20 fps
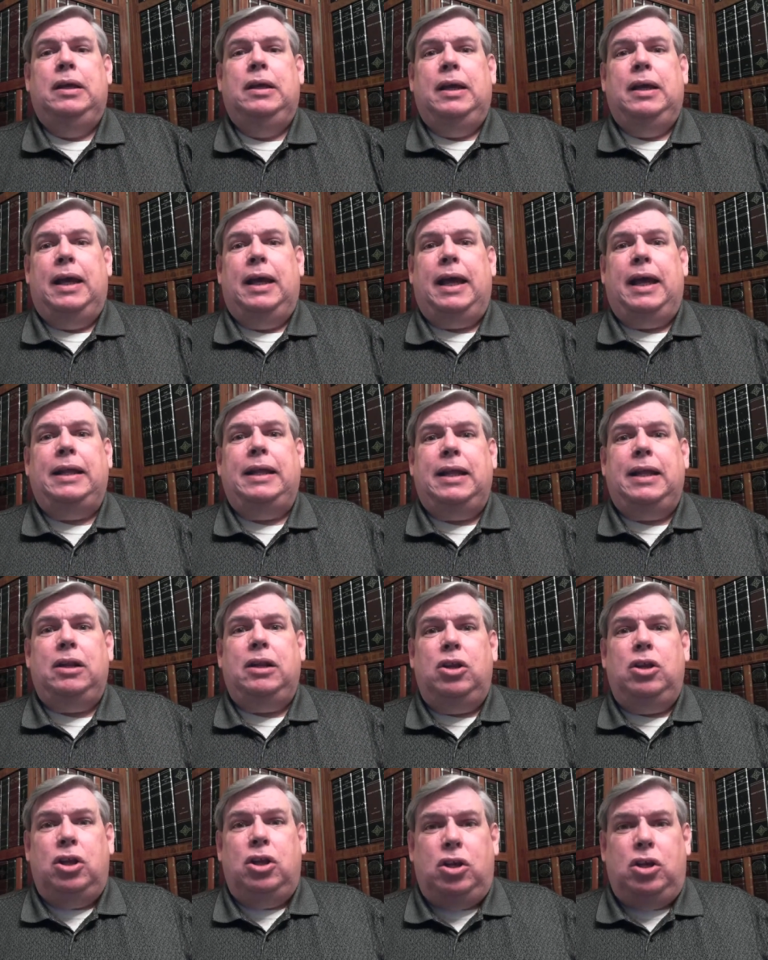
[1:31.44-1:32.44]
and
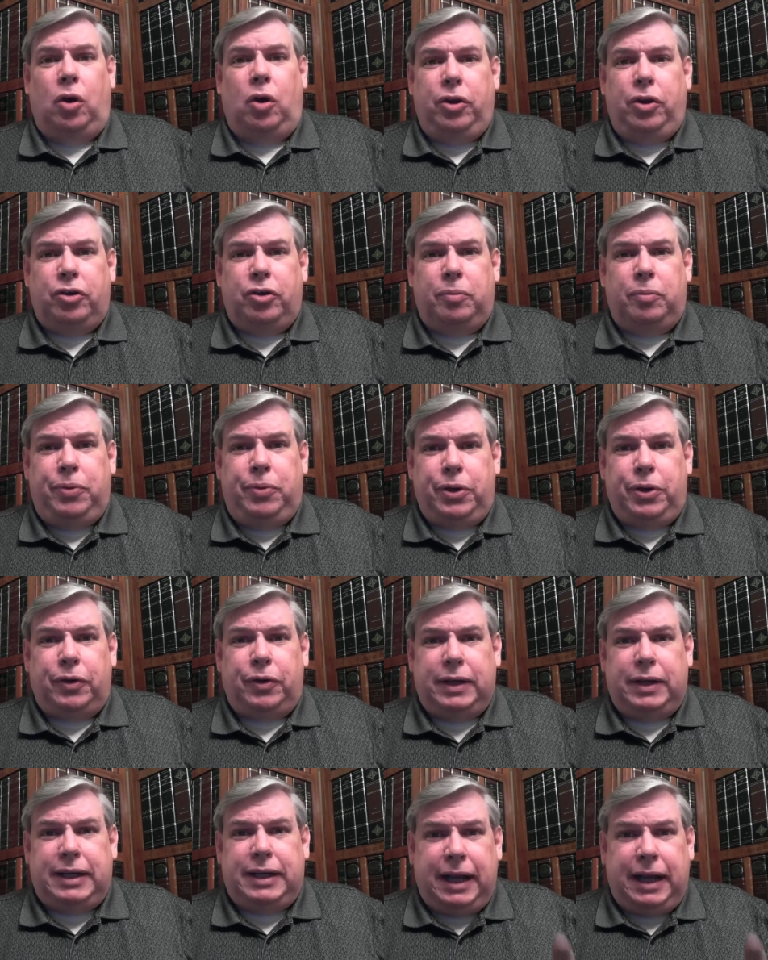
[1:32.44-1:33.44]
then go to your computer
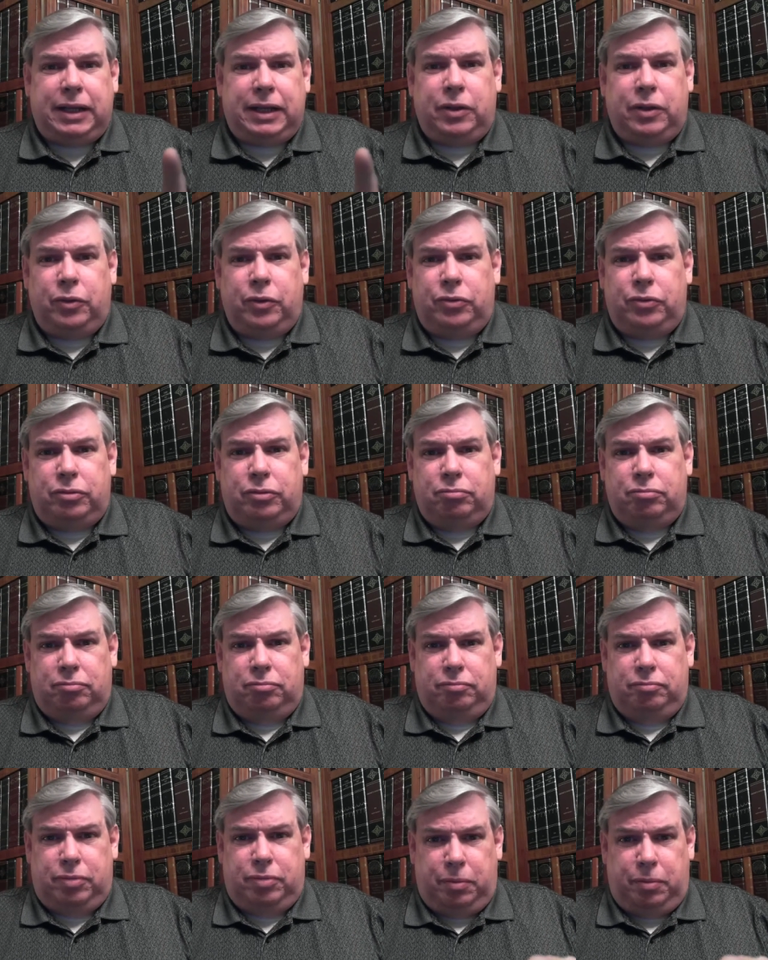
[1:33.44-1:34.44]
and take those
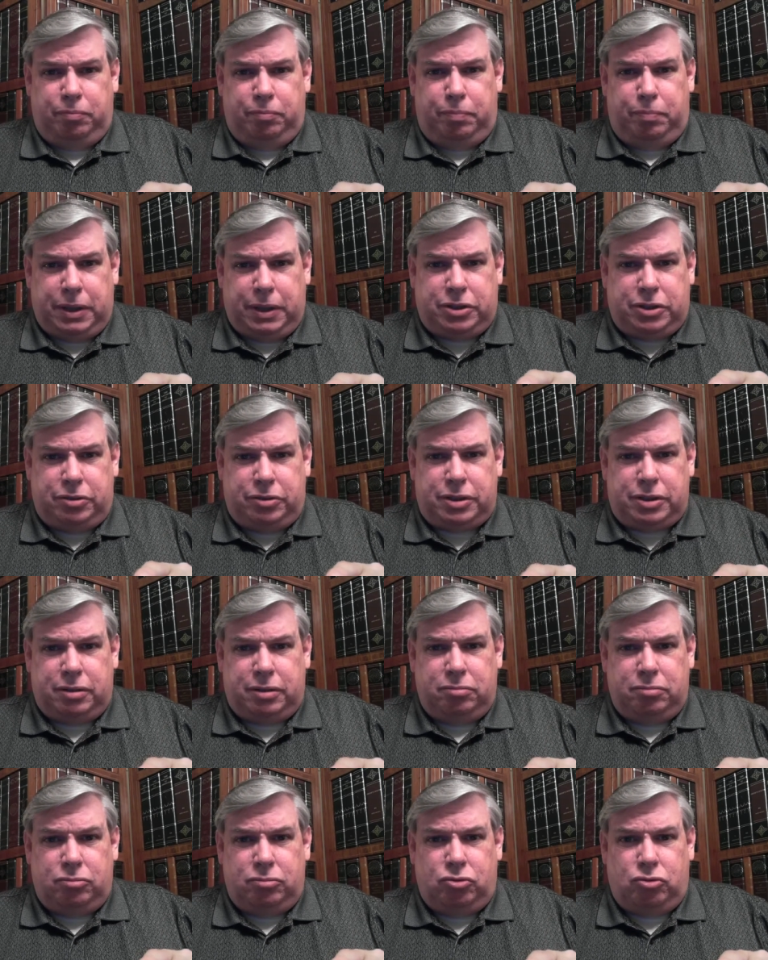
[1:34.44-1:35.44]
pictures
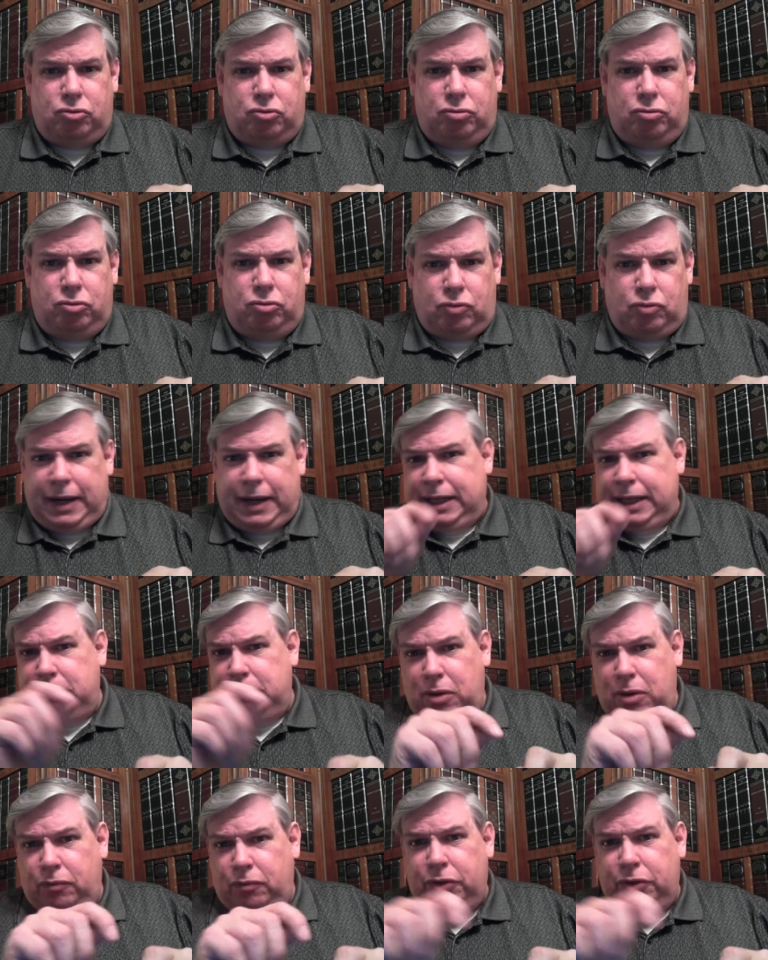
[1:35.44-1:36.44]
and drag them
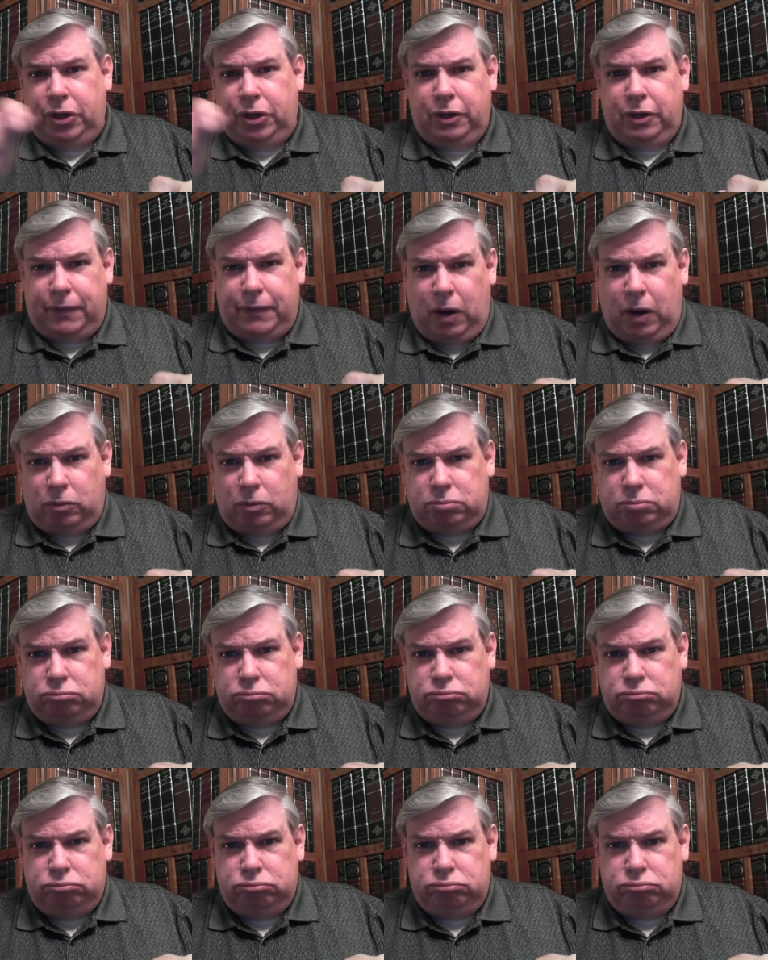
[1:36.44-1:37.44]
over to your phone
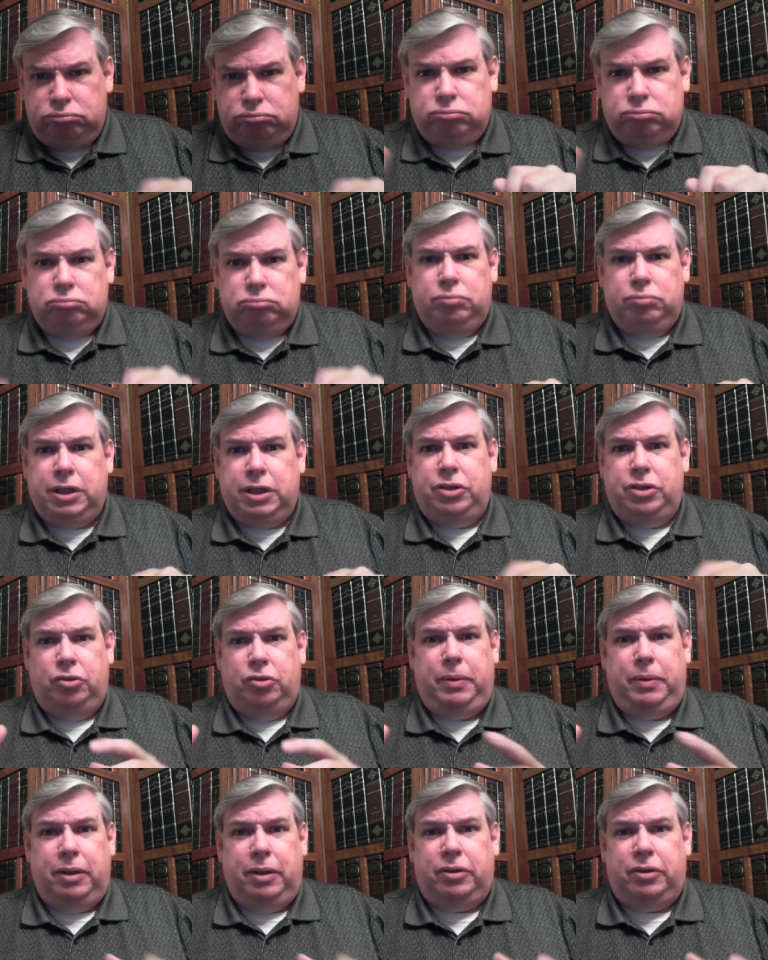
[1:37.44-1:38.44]
because you'll
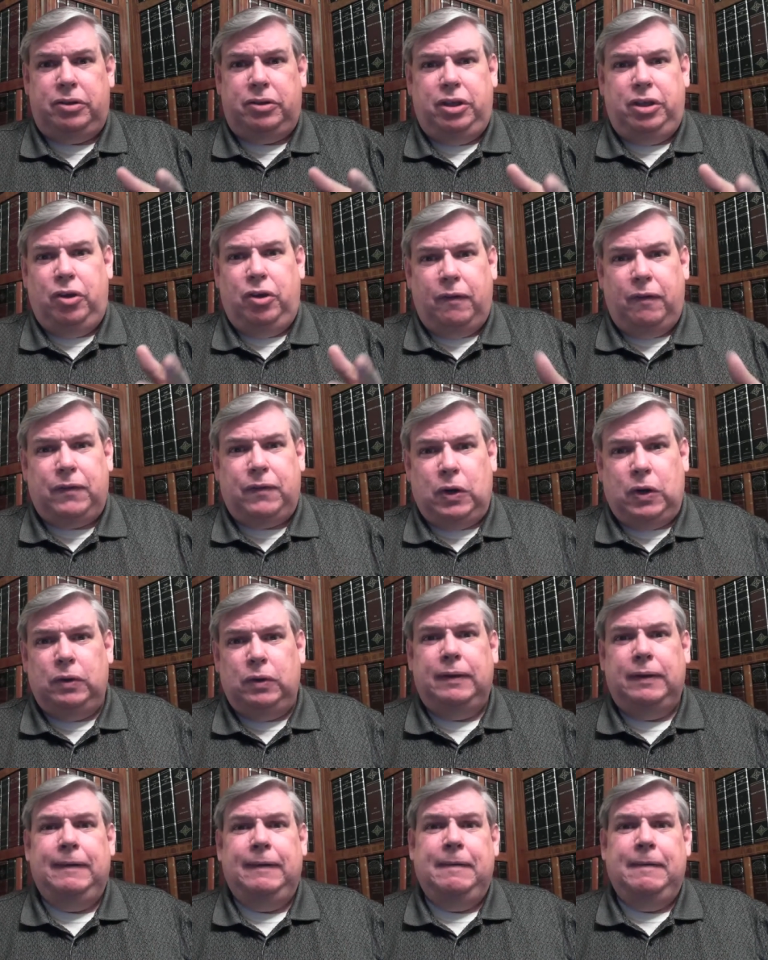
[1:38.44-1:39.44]
be able to see your
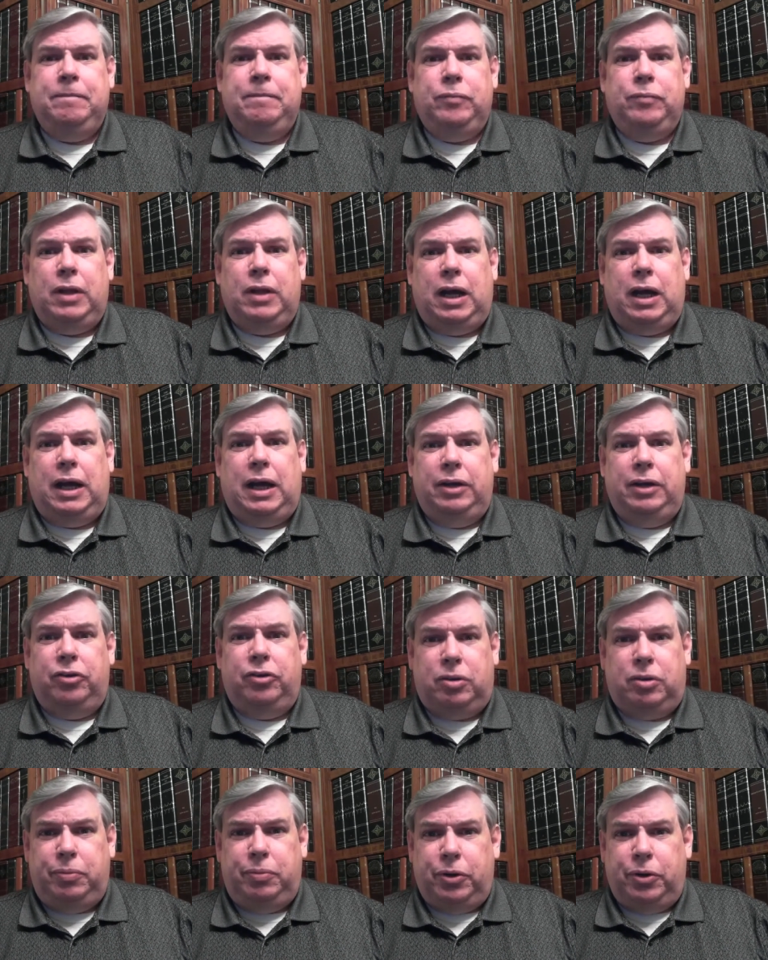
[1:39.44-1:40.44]
phone on your
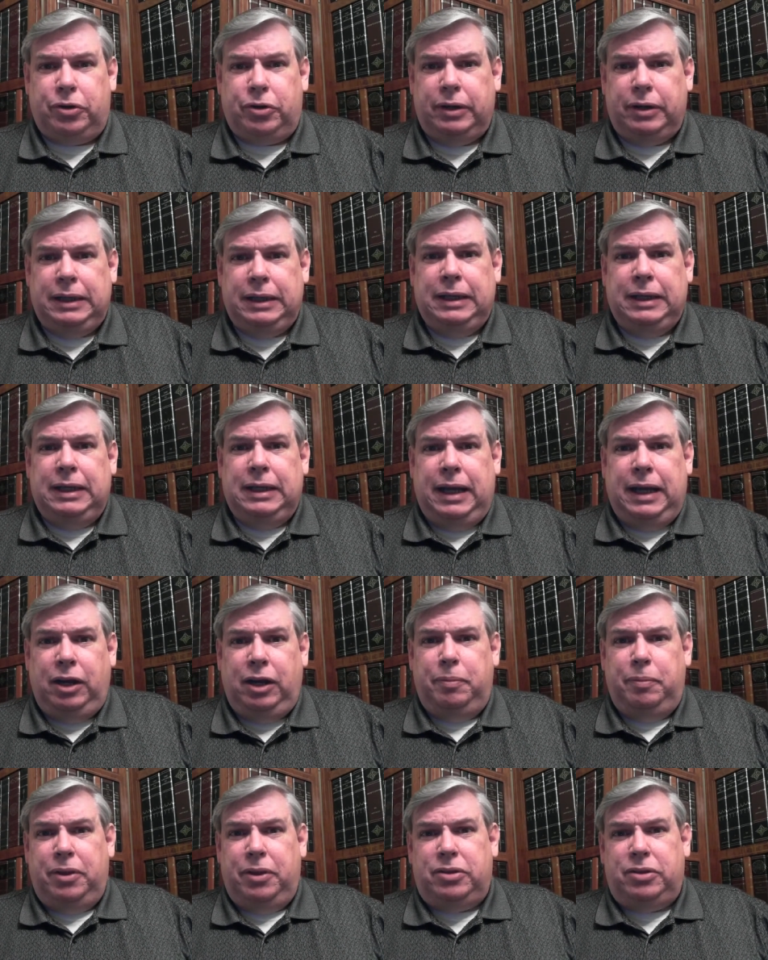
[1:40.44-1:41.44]
computer and
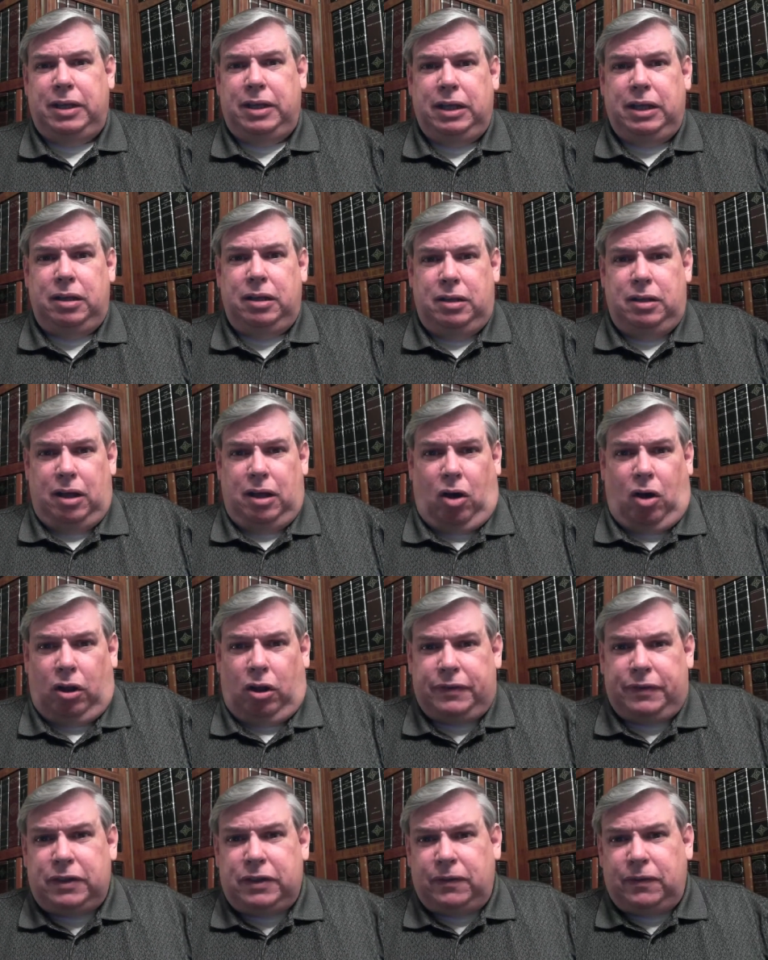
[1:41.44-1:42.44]
you'll be able to see all
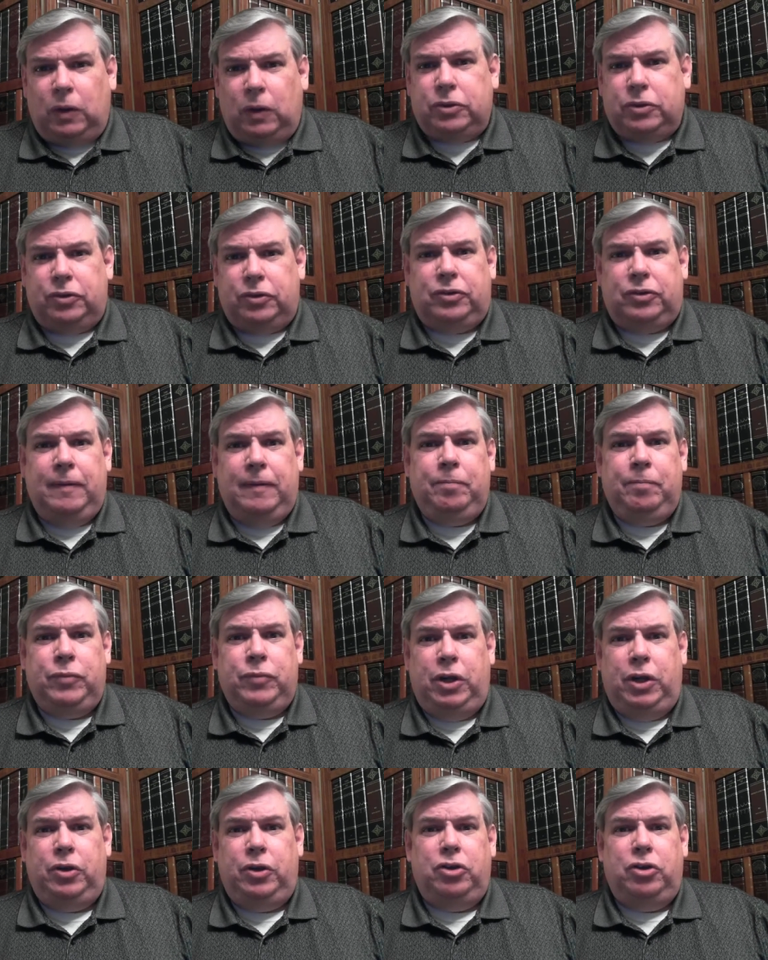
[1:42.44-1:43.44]
of its folders.
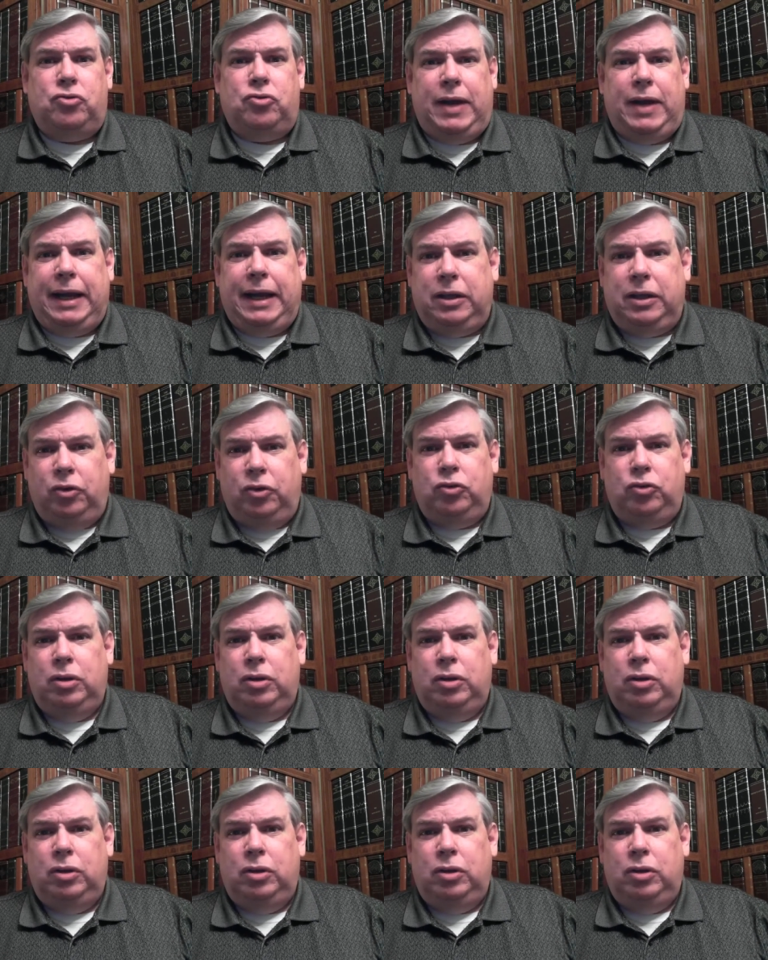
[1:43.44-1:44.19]
And you can drag those